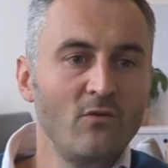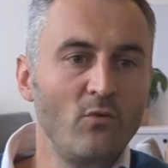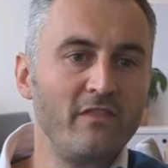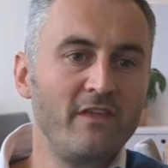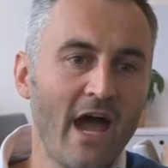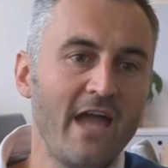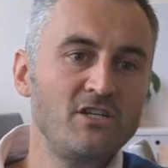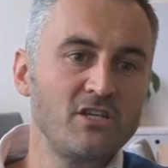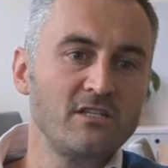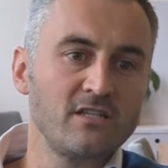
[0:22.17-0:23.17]
with the
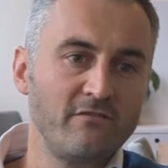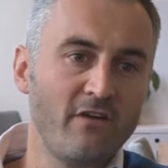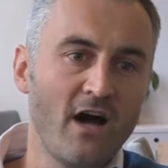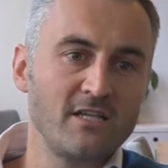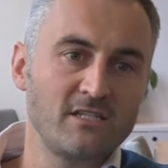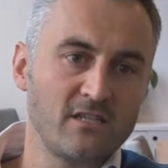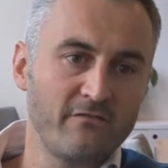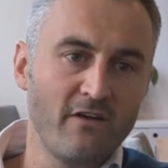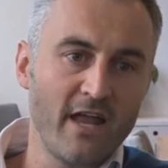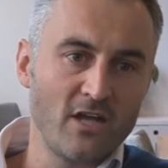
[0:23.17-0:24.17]
agents, advisors and
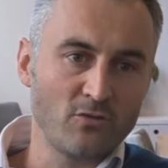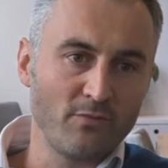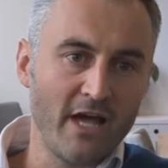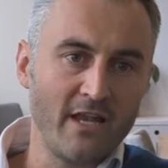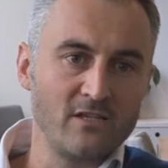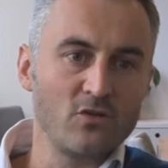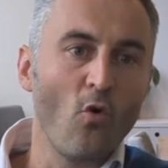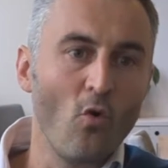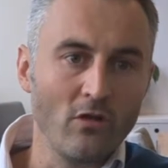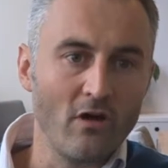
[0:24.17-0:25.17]
financial planners
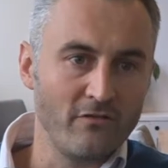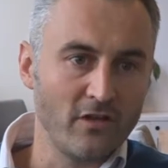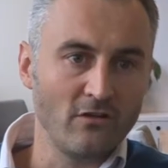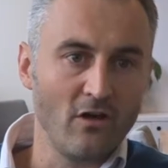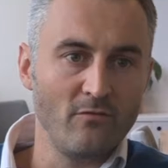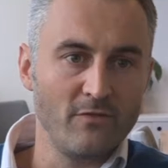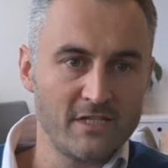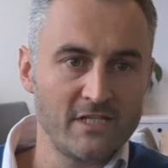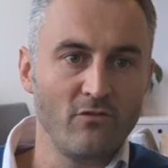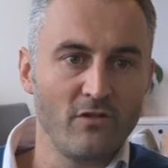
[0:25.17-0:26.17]
all over the globe that
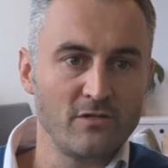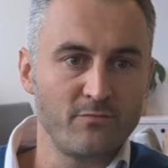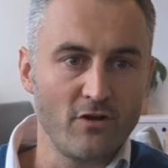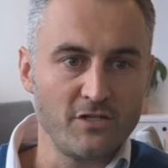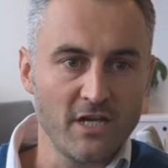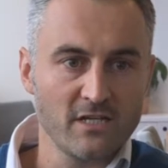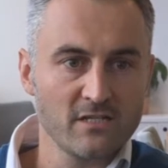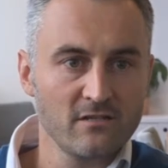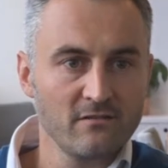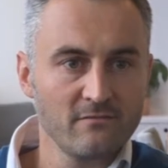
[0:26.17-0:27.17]
sell those projects.